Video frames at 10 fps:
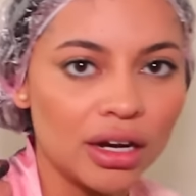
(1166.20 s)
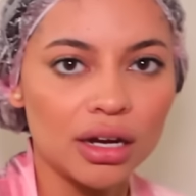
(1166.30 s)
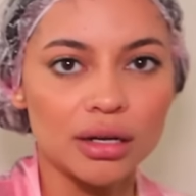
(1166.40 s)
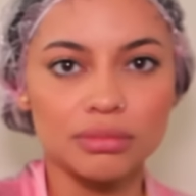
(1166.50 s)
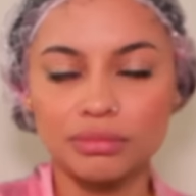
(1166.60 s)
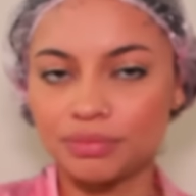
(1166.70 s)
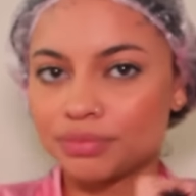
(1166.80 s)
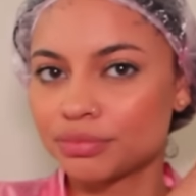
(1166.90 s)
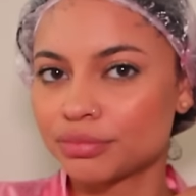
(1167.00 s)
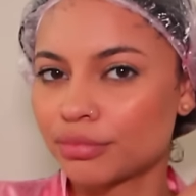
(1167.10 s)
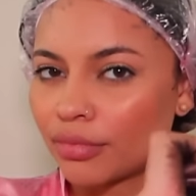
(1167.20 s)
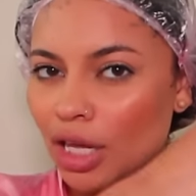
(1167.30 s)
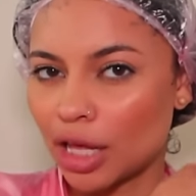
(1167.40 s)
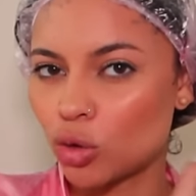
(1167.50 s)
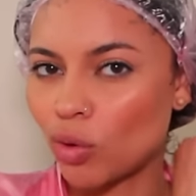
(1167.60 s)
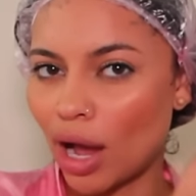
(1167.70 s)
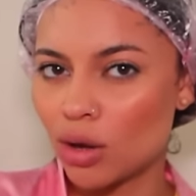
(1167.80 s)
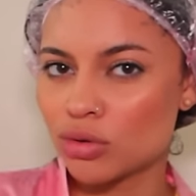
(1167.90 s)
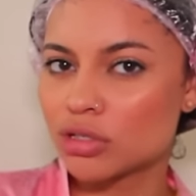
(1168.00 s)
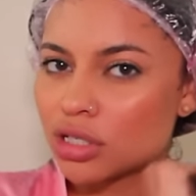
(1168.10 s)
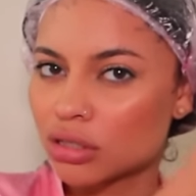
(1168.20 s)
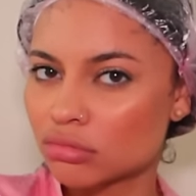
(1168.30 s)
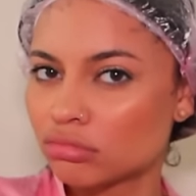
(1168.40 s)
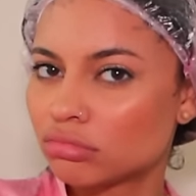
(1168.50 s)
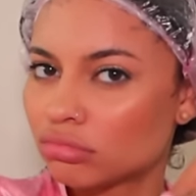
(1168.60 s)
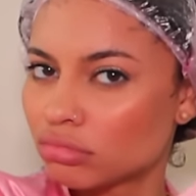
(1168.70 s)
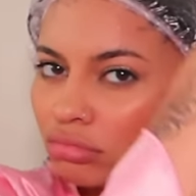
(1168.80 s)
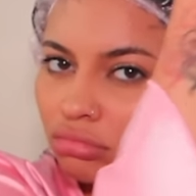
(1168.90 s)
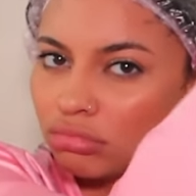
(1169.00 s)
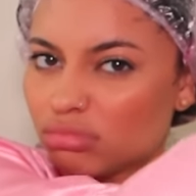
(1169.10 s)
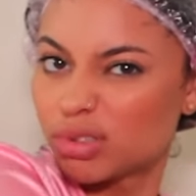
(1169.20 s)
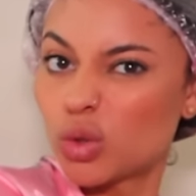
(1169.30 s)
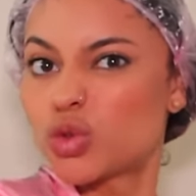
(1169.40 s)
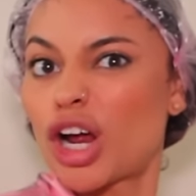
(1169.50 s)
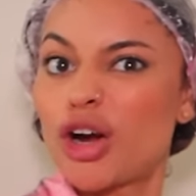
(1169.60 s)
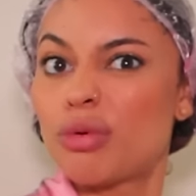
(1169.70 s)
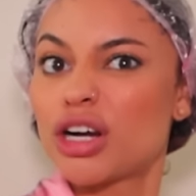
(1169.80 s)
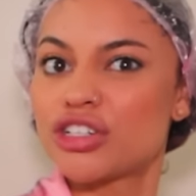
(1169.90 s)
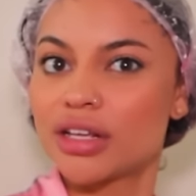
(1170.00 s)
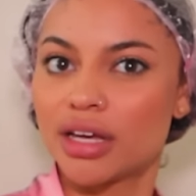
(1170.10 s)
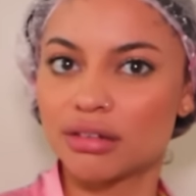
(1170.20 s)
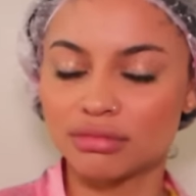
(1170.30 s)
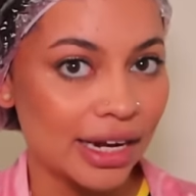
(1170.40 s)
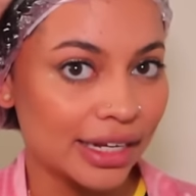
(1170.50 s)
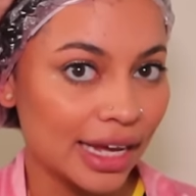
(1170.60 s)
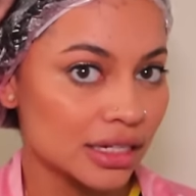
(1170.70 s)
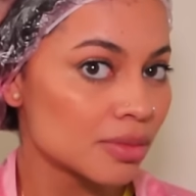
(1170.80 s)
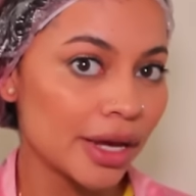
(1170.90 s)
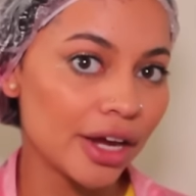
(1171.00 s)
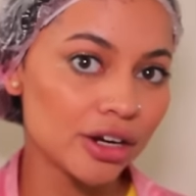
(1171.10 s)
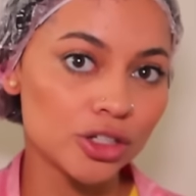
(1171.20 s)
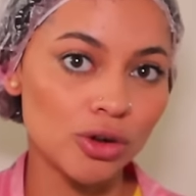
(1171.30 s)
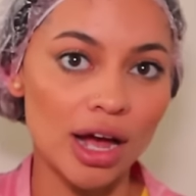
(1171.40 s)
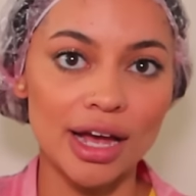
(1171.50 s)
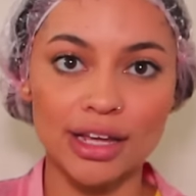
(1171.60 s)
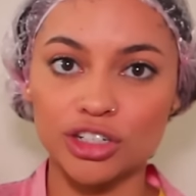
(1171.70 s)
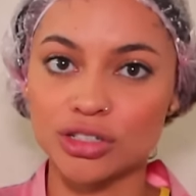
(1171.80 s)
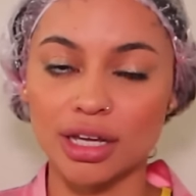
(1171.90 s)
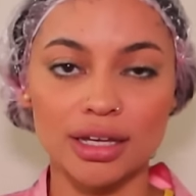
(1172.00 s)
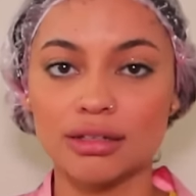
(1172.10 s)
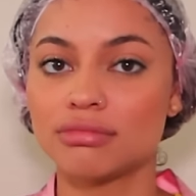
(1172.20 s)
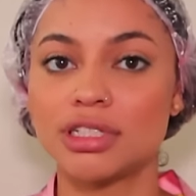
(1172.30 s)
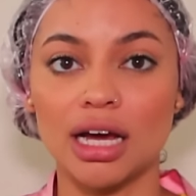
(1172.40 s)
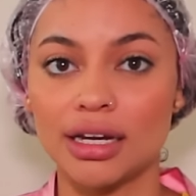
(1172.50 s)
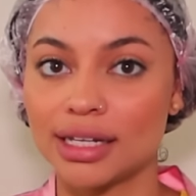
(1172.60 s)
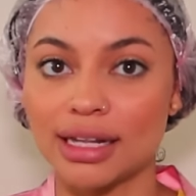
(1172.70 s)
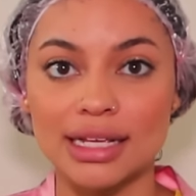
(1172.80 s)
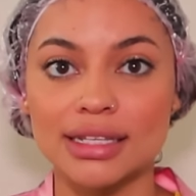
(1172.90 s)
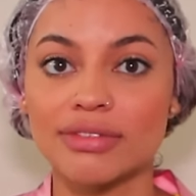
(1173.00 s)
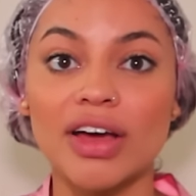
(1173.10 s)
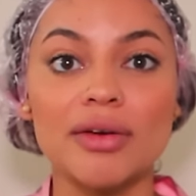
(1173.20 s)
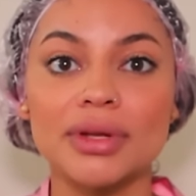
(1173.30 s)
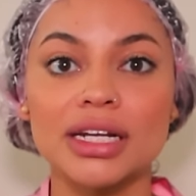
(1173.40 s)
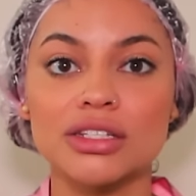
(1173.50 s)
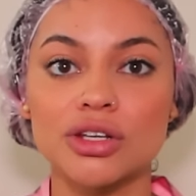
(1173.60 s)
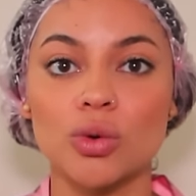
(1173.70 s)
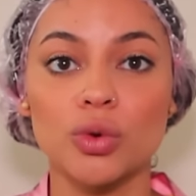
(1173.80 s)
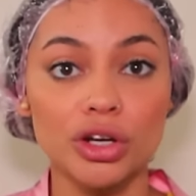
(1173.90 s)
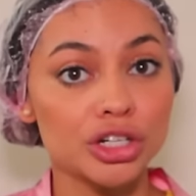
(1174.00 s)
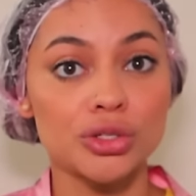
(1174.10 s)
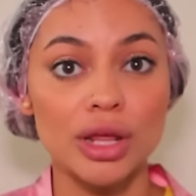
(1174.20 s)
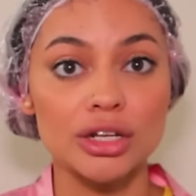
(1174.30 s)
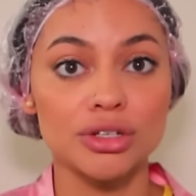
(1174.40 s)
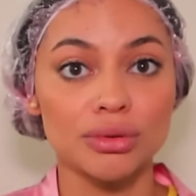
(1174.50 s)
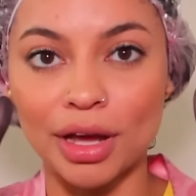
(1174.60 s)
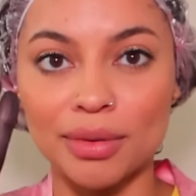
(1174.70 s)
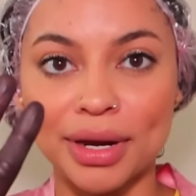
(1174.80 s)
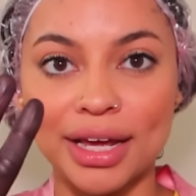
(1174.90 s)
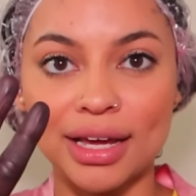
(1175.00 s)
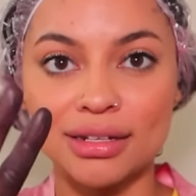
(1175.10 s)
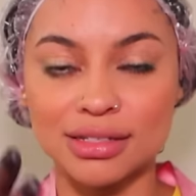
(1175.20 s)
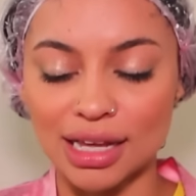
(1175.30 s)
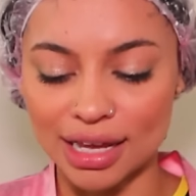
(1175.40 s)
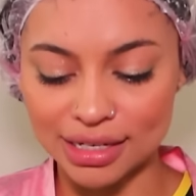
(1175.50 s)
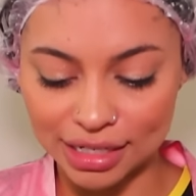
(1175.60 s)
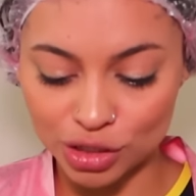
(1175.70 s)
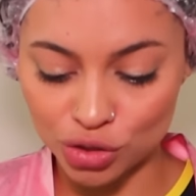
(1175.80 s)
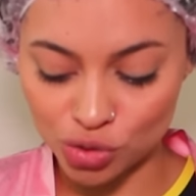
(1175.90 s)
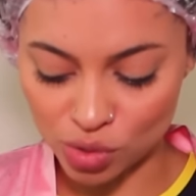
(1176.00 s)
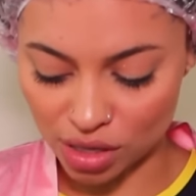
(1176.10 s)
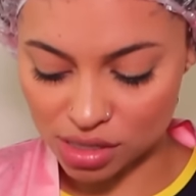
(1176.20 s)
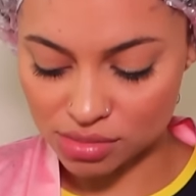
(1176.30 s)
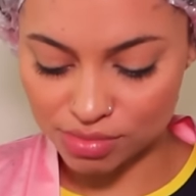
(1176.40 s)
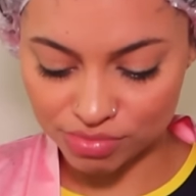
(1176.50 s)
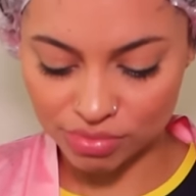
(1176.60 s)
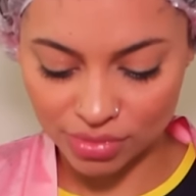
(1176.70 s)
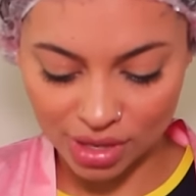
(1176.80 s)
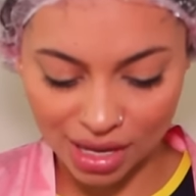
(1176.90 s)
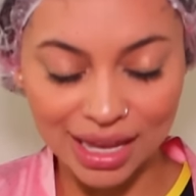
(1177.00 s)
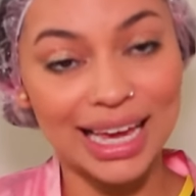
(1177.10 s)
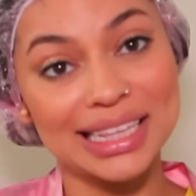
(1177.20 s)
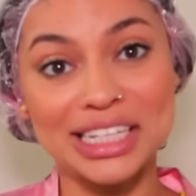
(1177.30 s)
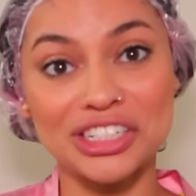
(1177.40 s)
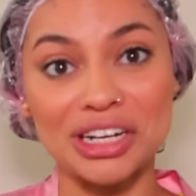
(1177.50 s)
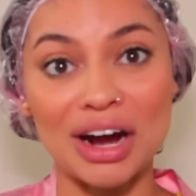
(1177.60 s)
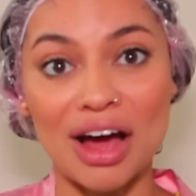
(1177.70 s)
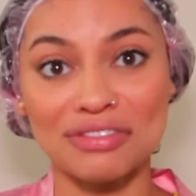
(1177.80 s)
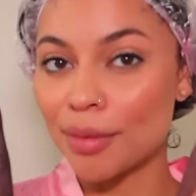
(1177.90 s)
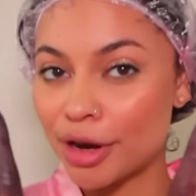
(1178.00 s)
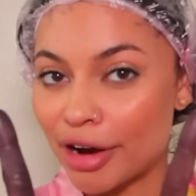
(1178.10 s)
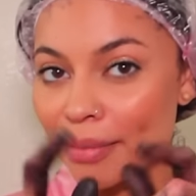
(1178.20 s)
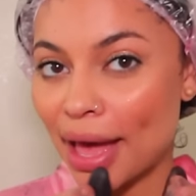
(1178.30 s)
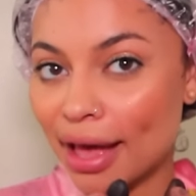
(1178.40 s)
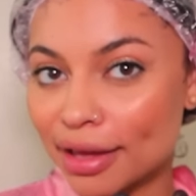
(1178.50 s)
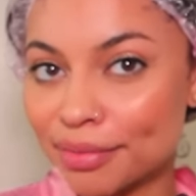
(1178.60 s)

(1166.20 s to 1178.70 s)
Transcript: um, like round blow dryer brush thing and it gets my hair dry and just like done in less than five minutes. So we're gonna do that too. I got my hands. I need to um, get the shit off. I'll be right back.